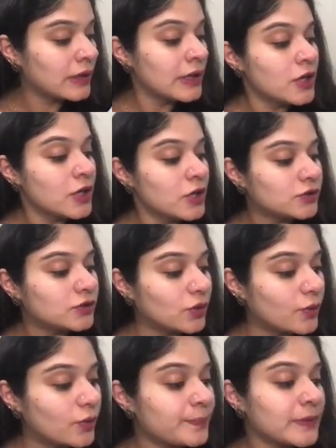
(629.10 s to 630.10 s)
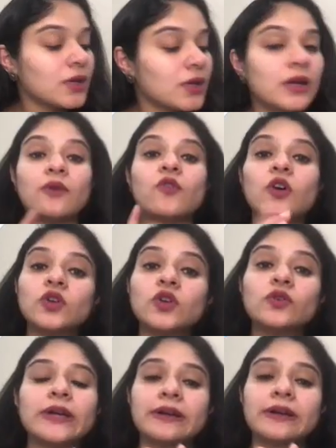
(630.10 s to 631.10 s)
So now what do we
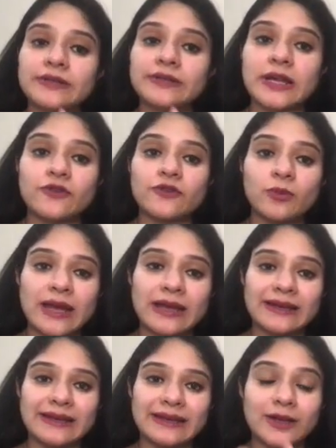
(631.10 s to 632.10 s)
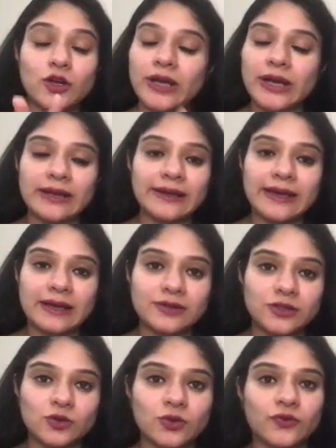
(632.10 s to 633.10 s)
understand from organic inorganic acids
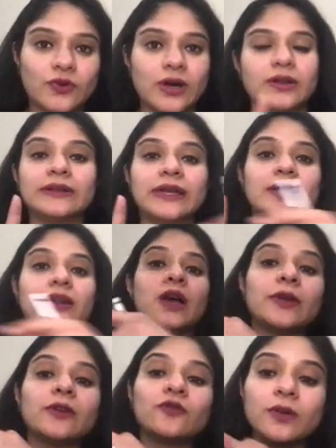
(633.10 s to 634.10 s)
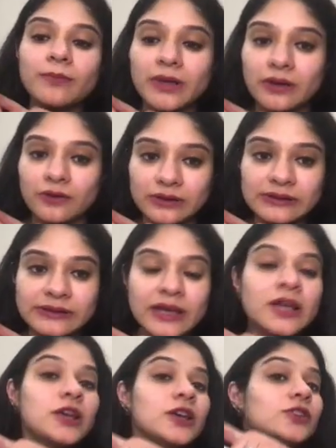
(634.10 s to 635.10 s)
so far? They are coming from minerals.
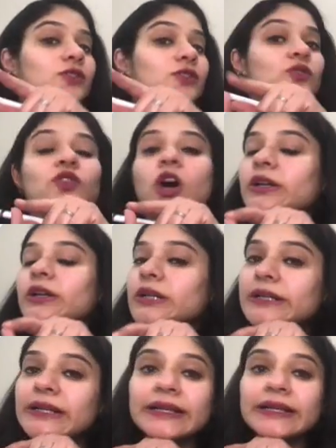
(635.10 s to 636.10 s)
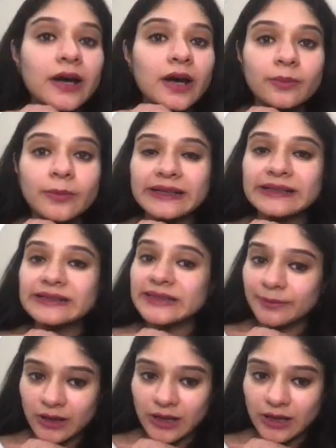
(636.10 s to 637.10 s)
They do not contain carbon except
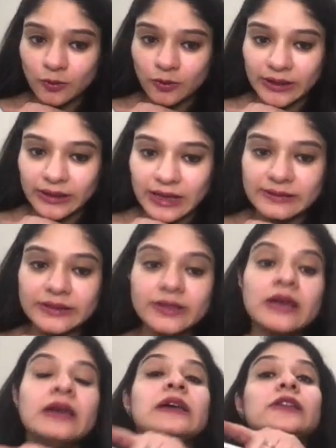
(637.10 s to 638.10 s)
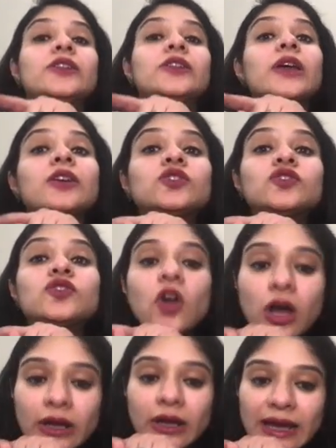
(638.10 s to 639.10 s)
carbonic acid. They are strong
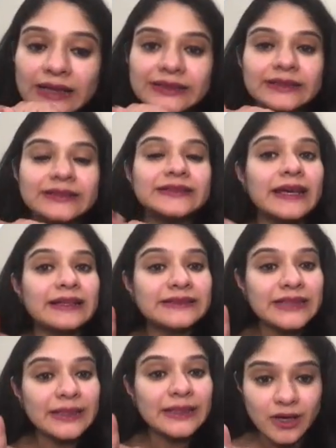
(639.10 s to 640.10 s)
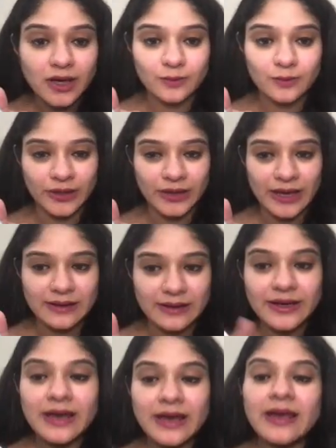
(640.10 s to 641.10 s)
acids except carbonic acid,
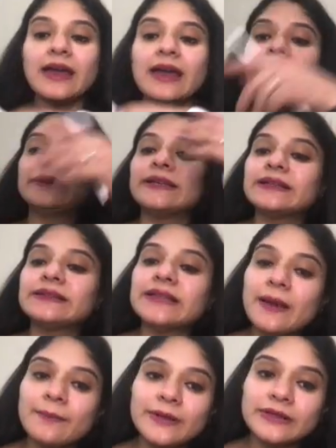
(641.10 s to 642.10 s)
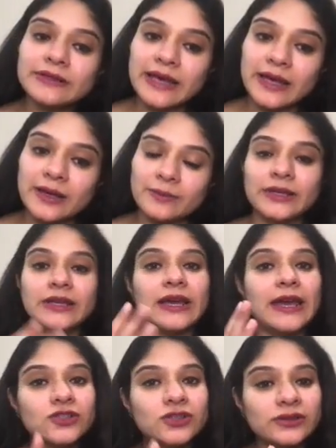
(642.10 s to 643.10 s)
and the examples can be
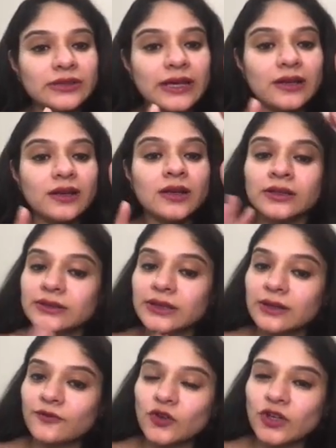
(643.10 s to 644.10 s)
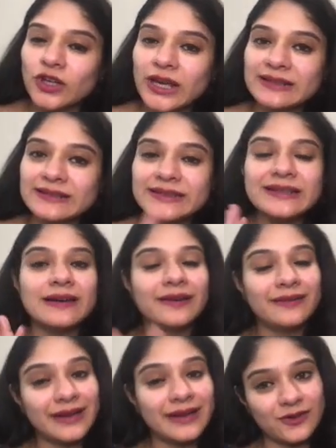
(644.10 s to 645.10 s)
H C l, sulfuric acid,
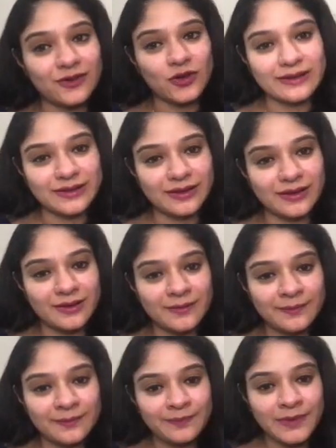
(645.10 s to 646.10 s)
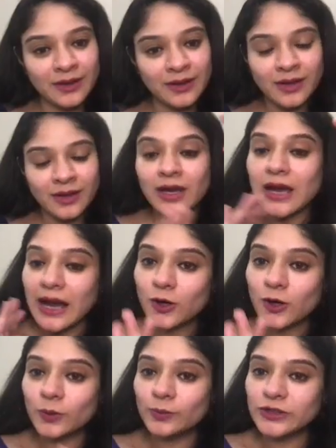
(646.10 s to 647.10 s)
nitric acid. I
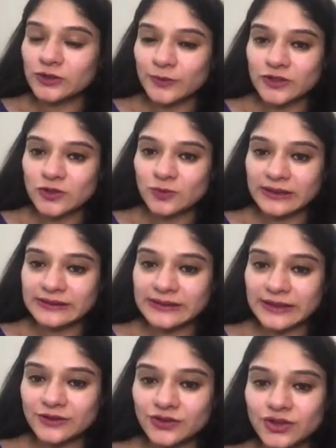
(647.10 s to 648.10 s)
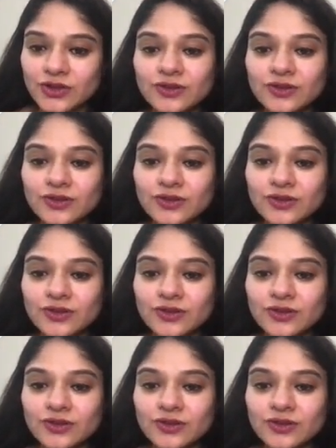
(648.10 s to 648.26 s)
hope this much makes sense to you.